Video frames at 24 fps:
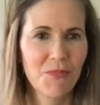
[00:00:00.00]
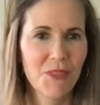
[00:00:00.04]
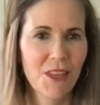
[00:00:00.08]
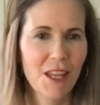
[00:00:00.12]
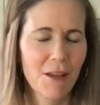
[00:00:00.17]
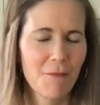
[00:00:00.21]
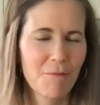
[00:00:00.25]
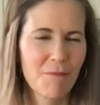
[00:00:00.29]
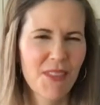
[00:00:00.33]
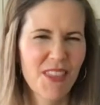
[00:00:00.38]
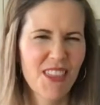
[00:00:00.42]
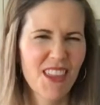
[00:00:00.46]

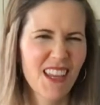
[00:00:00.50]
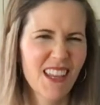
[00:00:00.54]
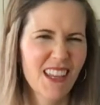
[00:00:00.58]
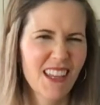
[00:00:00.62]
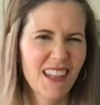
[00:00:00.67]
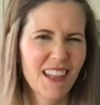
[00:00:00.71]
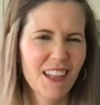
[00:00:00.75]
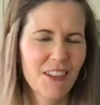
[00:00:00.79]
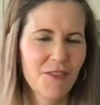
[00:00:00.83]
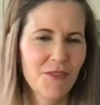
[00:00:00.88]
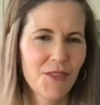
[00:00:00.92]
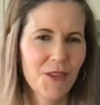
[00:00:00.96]
I'm
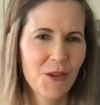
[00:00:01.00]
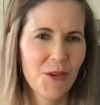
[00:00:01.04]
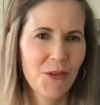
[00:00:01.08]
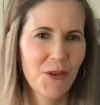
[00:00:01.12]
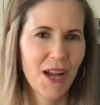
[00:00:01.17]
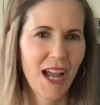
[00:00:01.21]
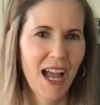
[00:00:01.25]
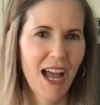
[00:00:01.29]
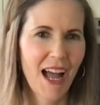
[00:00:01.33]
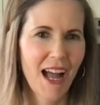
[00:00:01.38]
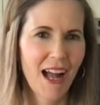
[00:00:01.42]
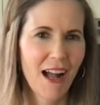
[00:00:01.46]
thinking if you
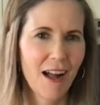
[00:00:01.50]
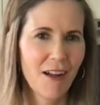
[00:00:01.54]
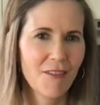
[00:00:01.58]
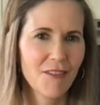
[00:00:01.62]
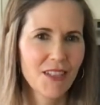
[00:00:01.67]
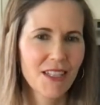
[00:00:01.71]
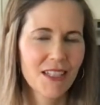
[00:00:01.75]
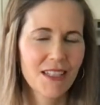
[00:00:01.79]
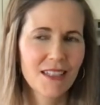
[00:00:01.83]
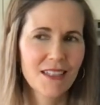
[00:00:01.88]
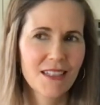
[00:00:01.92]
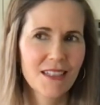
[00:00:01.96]

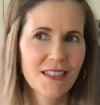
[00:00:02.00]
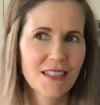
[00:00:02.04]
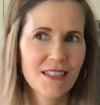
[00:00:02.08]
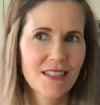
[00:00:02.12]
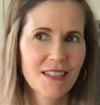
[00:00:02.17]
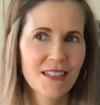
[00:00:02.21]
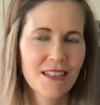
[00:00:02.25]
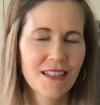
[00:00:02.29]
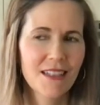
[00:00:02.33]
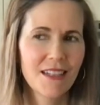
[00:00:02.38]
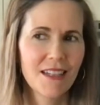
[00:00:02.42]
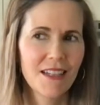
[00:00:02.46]
haven't,
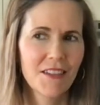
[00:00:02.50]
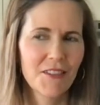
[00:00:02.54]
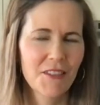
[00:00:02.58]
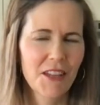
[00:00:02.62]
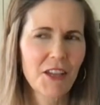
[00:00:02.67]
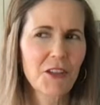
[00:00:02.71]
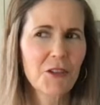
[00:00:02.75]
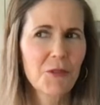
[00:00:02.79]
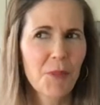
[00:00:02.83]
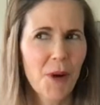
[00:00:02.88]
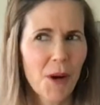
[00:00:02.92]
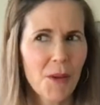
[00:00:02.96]
that
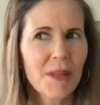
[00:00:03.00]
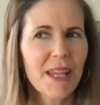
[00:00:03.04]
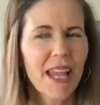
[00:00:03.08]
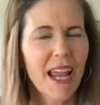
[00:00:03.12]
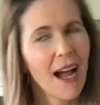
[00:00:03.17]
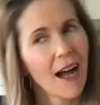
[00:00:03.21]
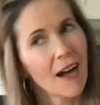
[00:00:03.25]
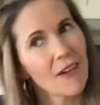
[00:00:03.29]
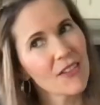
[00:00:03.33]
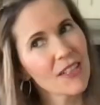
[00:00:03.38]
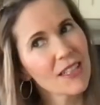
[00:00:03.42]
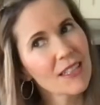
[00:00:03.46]
you probably
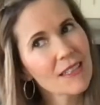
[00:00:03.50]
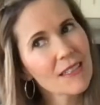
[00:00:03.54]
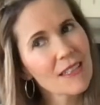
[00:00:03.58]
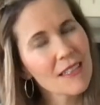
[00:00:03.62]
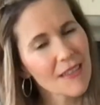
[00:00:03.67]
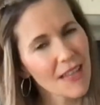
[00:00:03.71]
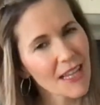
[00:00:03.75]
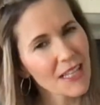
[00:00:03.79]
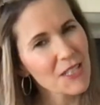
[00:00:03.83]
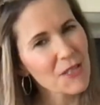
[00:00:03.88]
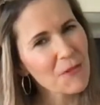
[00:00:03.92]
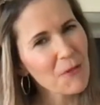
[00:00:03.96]
haven't, and
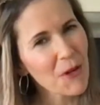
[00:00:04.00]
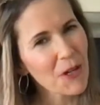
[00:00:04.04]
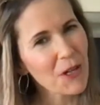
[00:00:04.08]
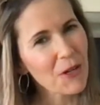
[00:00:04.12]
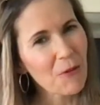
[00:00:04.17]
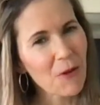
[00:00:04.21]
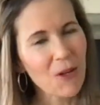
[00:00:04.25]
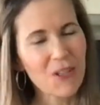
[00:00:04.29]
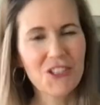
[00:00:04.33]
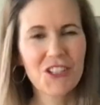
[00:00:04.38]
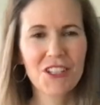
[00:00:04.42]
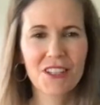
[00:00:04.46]
that's why you're
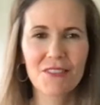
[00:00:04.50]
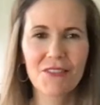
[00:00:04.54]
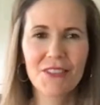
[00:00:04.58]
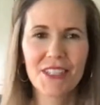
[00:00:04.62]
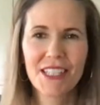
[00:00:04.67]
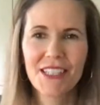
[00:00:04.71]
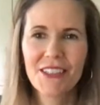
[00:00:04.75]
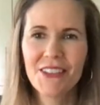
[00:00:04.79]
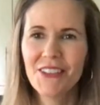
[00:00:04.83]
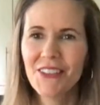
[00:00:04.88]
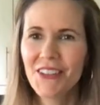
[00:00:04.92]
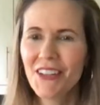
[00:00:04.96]
watching the
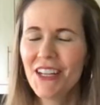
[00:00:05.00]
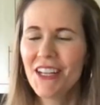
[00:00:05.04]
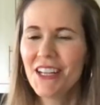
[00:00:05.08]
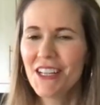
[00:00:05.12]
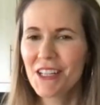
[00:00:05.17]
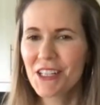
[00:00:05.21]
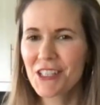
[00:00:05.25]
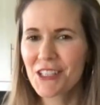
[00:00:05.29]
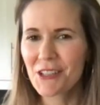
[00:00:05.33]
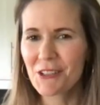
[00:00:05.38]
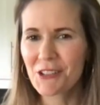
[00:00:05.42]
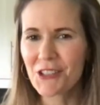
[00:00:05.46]
video.
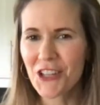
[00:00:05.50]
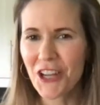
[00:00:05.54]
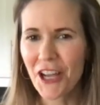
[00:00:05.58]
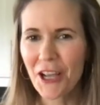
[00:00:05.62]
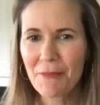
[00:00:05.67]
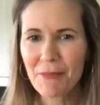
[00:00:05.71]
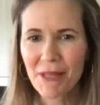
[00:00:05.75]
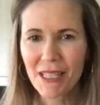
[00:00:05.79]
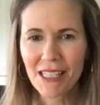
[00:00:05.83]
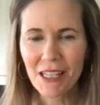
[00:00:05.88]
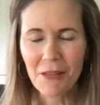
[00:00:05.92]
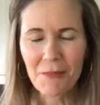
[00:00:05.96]
So chime
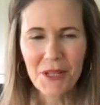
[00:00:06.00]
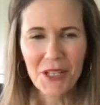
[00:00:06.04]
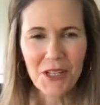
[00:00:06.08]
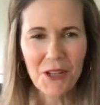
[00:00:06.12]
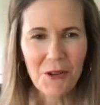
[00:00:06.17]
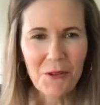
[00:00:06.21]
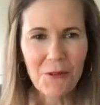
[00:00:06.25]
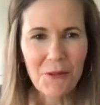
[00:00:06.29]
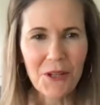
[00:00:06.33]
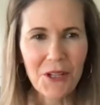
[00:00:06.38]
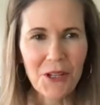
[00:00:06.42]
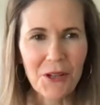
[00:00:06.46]
in, let me know
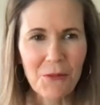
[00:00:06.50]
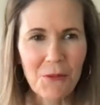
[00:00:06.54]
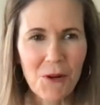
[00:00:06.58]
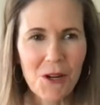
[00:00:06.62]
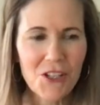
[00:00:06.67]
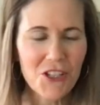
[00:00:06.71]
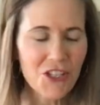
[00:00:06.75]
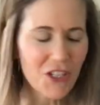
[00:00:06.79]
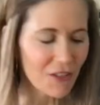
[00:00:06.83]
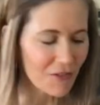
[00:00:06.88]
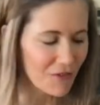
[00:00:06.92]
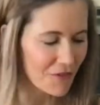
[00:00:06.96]
where you're
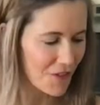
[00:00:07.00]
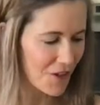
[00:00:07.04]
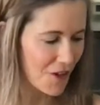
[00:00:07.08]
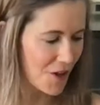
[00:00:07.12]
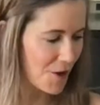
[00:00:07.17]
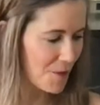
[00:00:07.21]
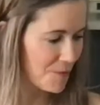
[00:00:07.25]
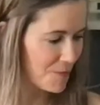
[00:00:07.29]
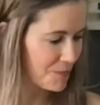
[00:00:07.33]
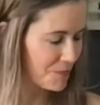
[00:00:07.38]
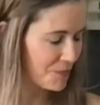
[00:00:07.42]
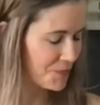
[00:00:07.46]
watching
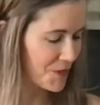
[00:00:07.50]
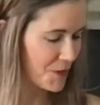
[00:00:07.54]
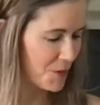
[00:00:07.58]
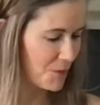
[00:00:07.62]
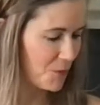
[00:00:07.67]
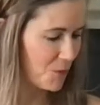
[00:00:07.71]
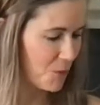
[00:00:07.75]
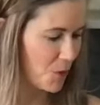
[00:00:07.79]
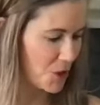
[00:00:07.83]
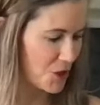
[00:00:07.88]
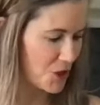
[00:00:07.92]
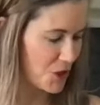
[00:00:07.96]
from,
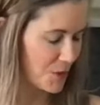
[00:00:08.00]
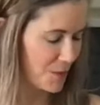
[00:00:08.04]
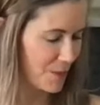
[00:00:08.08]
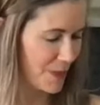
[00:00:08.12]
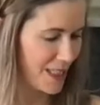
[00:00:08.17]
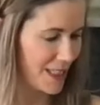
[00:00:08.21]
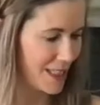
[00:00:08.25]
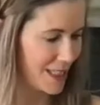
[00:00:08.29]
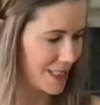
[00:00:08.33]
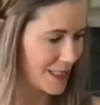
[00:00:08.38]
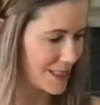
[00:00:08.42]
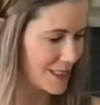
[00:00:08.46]
what you're
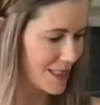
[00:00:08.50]
making